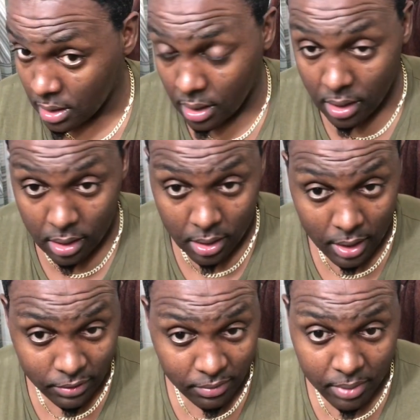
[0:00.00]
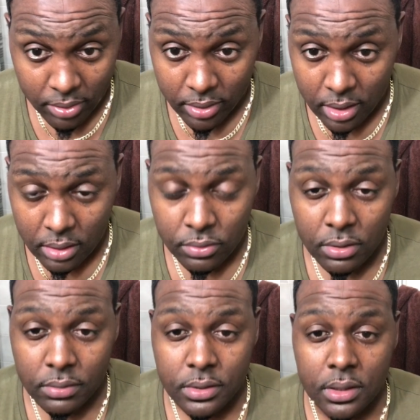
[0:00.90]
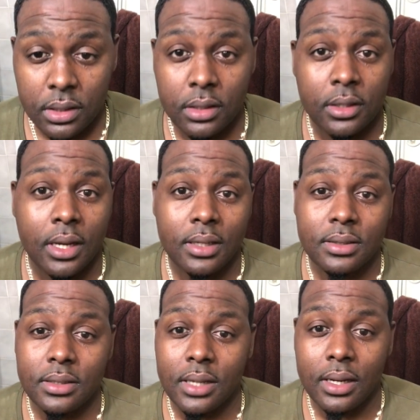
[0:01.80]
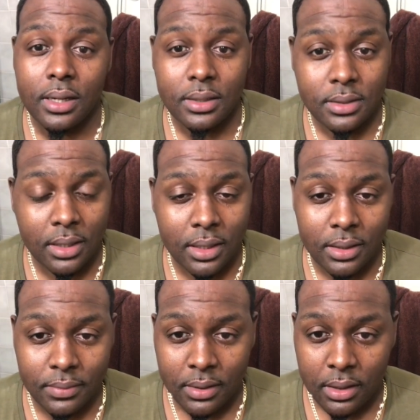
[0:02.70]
And that's about it, you know what I'm saying? I'll see y'all next time.